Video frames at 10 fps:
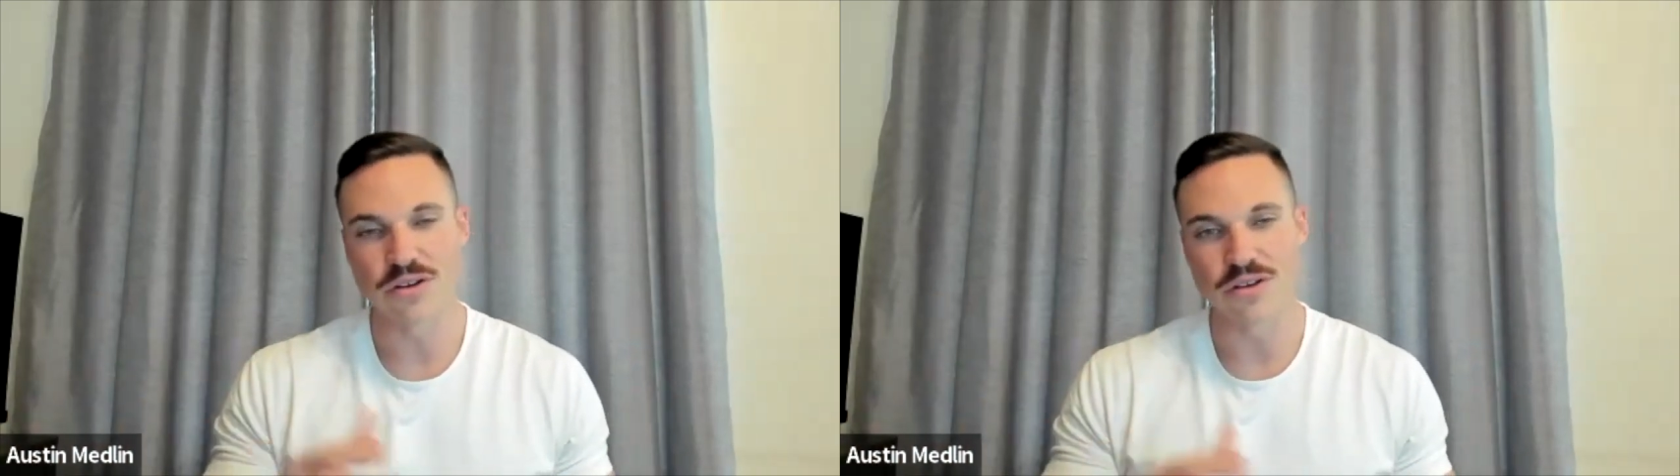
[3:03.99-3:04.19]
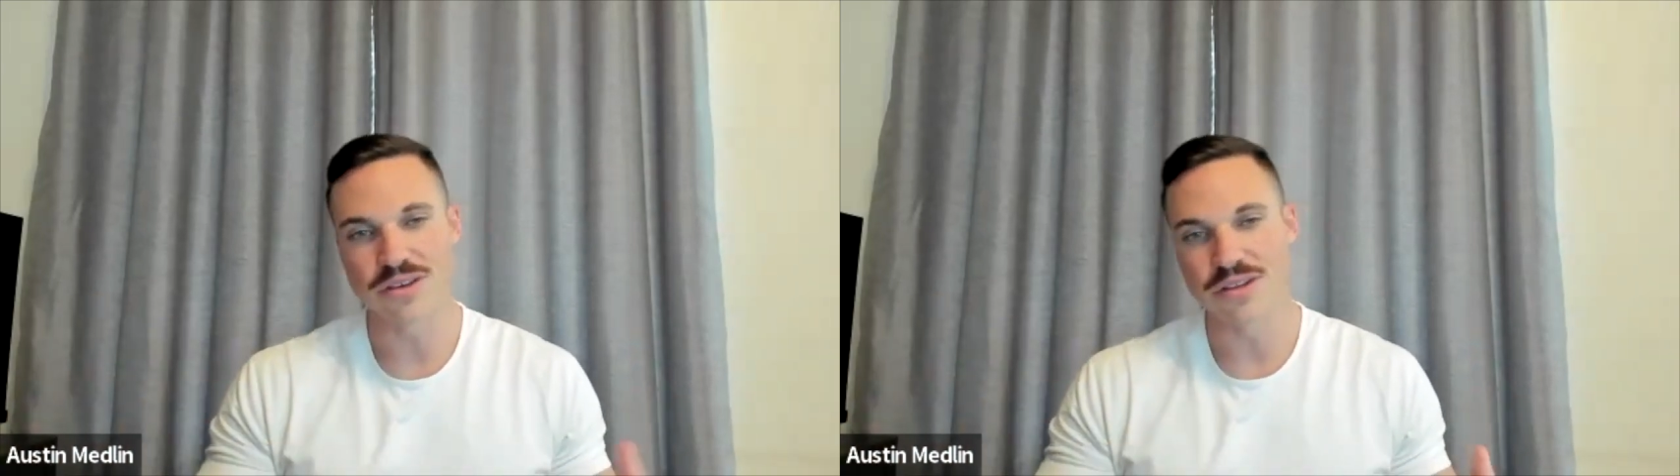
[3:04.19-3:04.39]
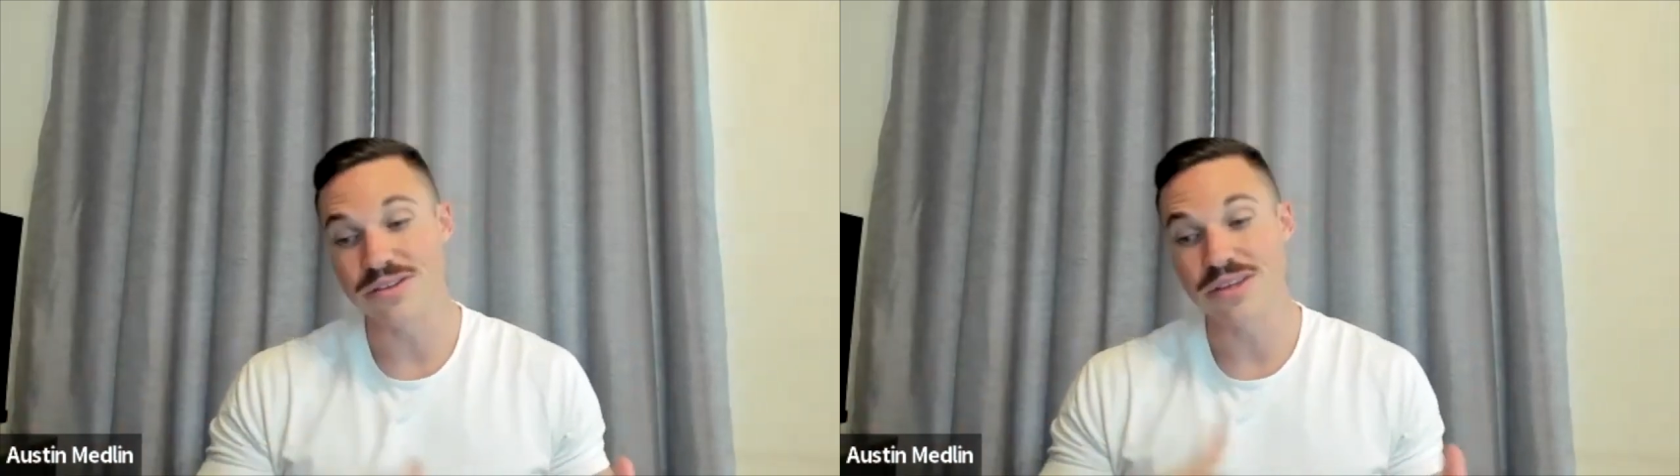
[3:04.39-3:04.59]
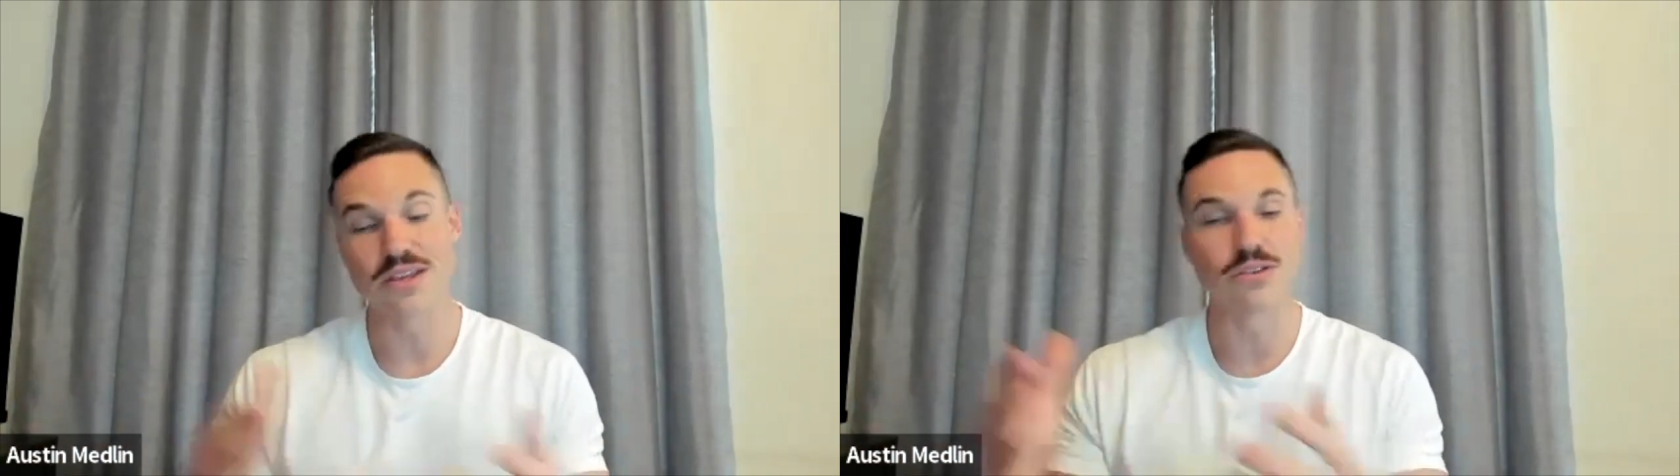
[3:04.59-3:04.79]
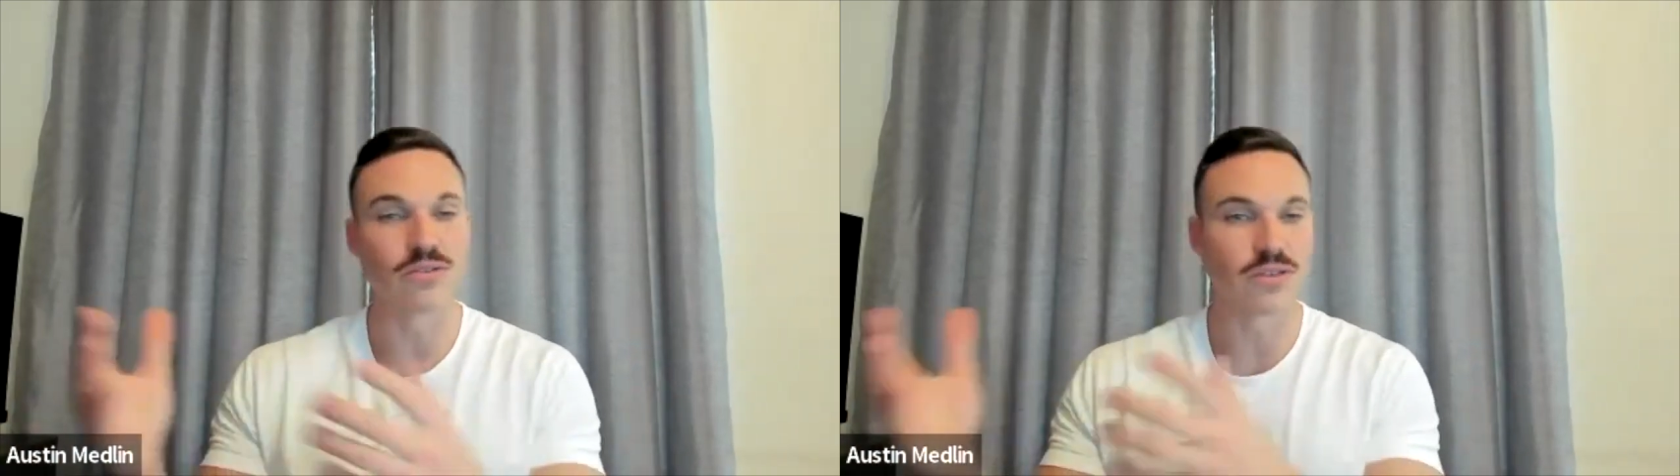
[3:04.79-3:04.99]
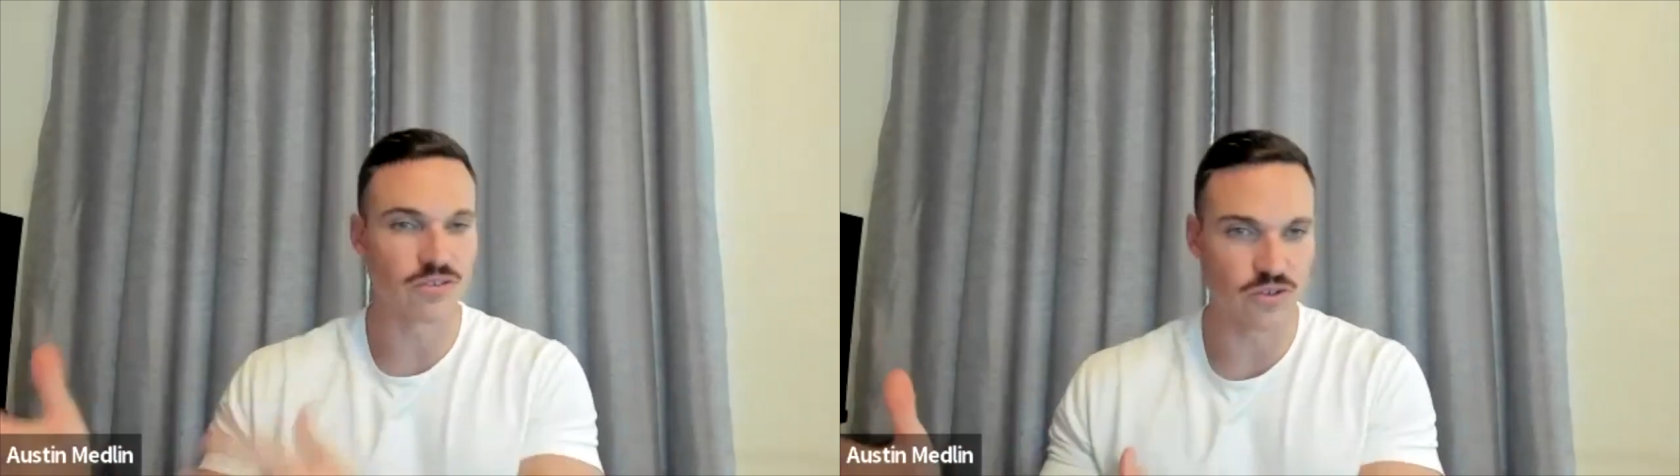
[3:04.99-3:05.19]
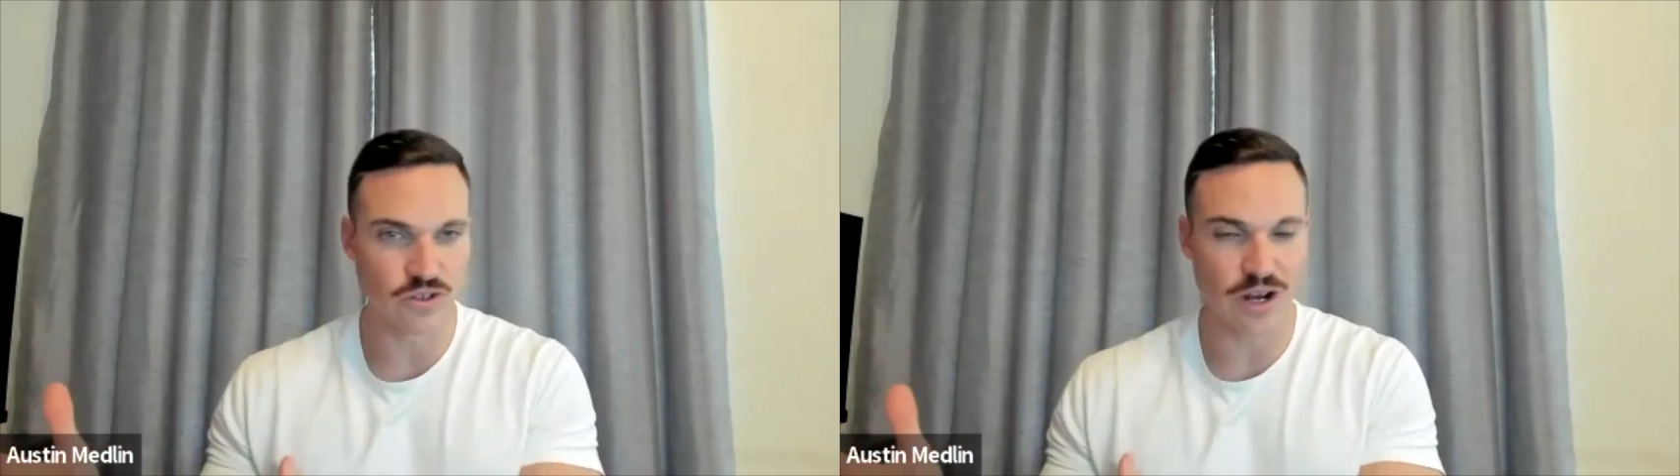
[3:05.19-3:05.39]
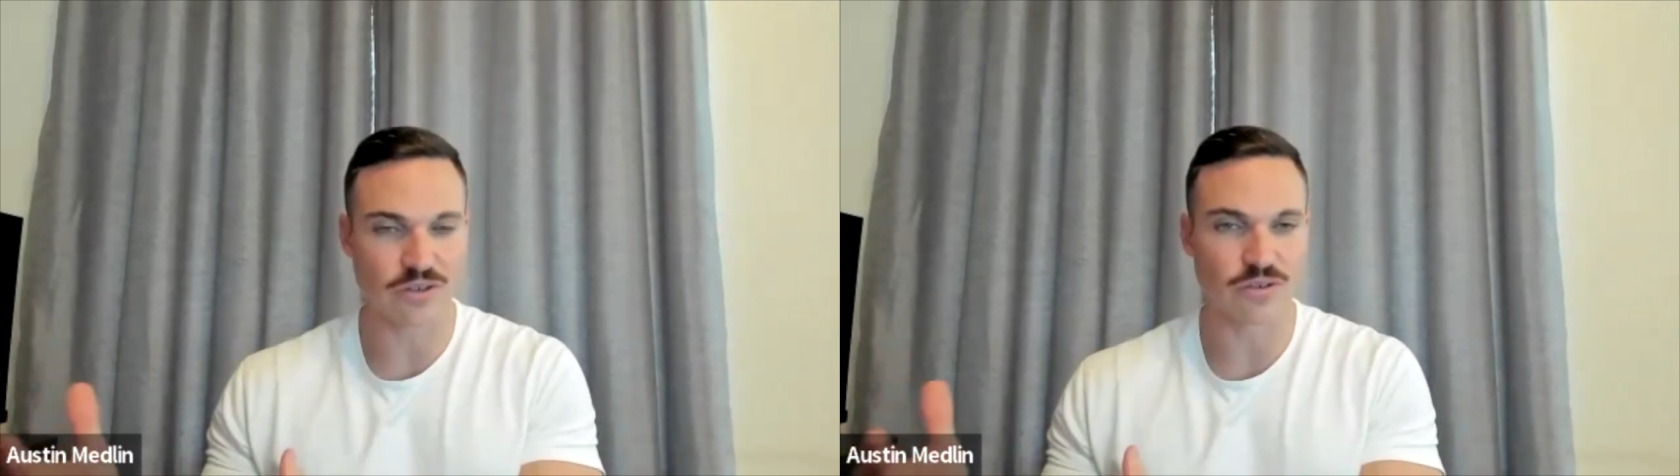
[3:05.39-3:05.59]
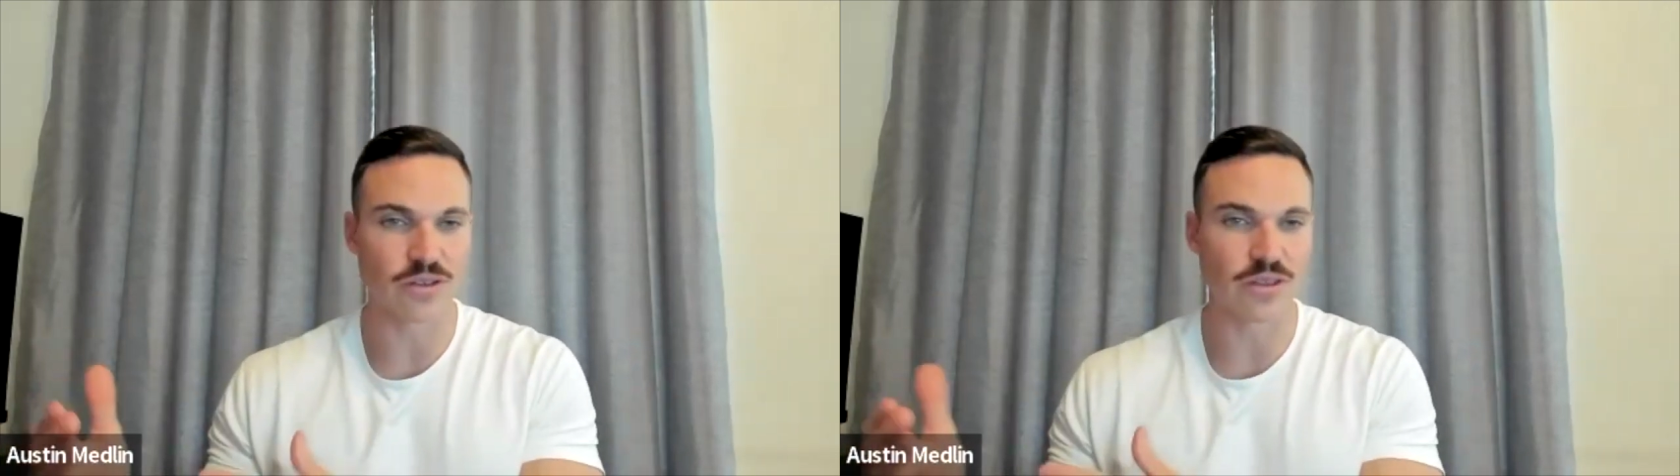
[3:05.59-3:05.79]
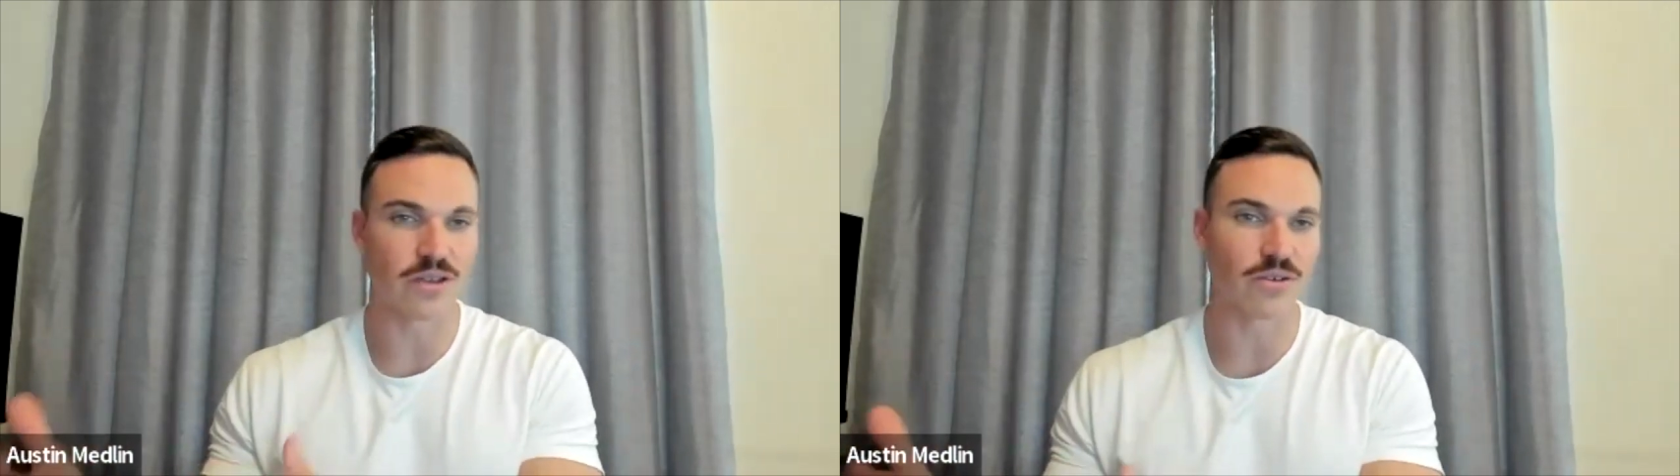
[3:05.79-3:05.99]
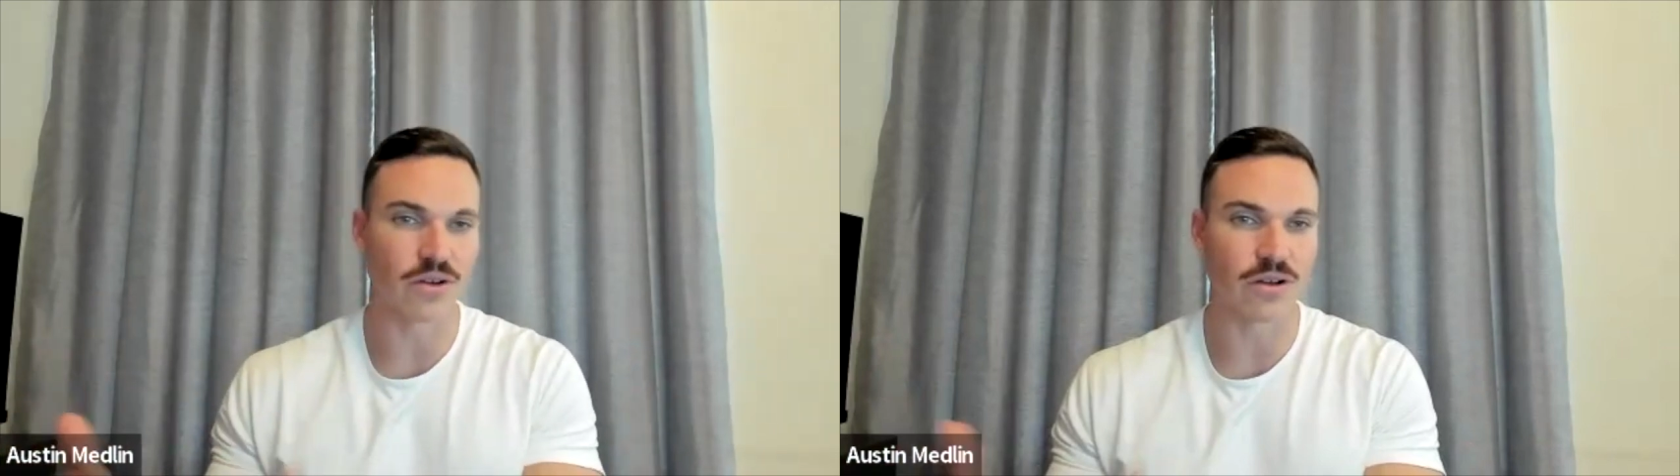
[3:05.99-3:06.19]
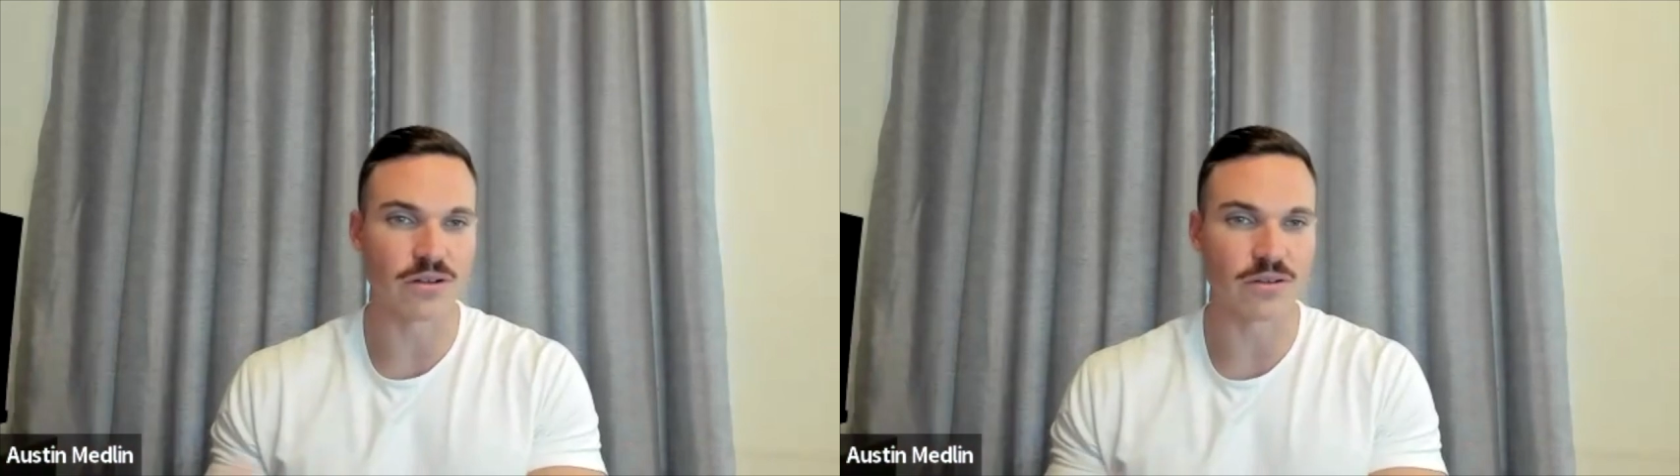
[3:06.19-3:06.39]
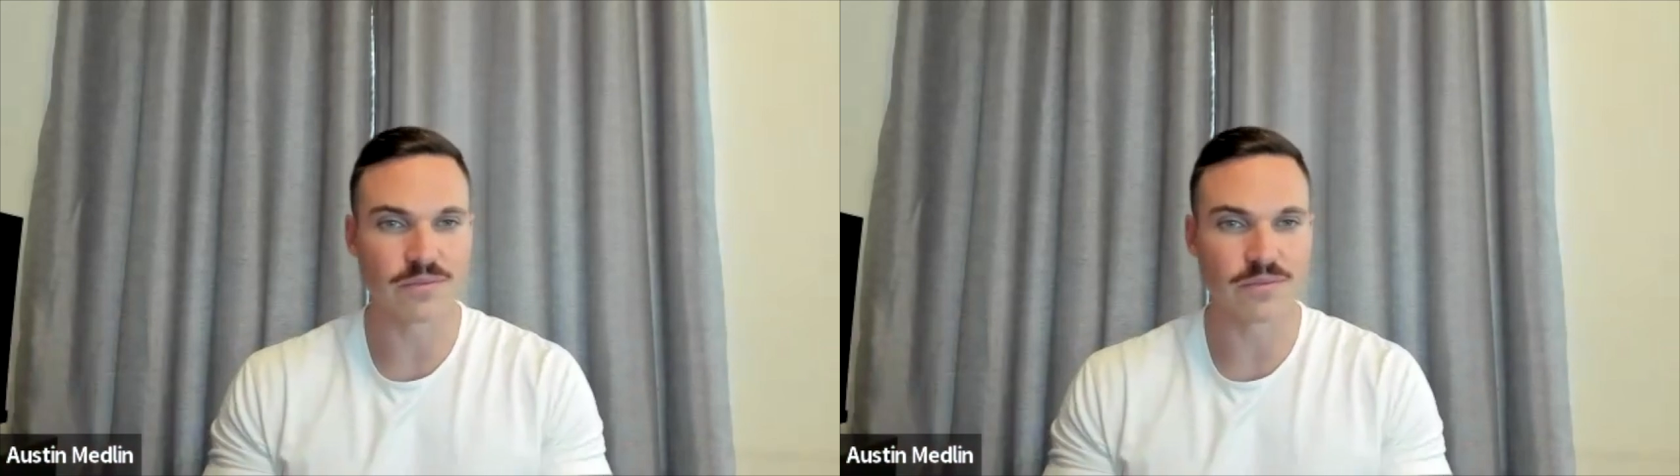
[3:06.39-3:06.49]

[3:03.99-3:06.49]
and continue this trajectory that you're on.